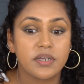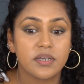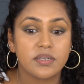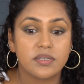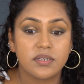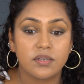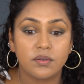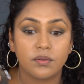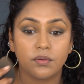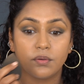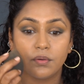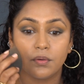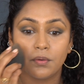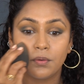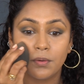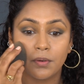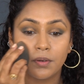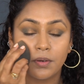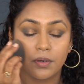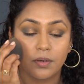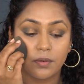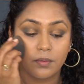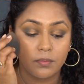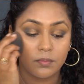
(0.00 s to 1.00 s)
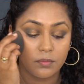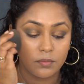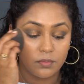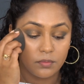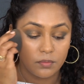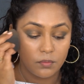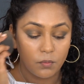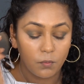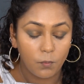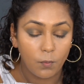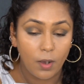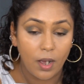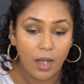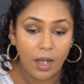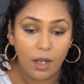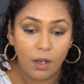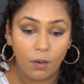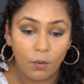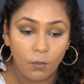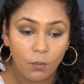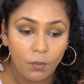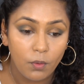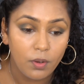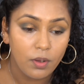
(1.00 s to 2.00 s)
does look good.
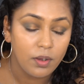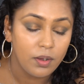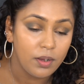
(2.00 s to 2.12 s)
Wow.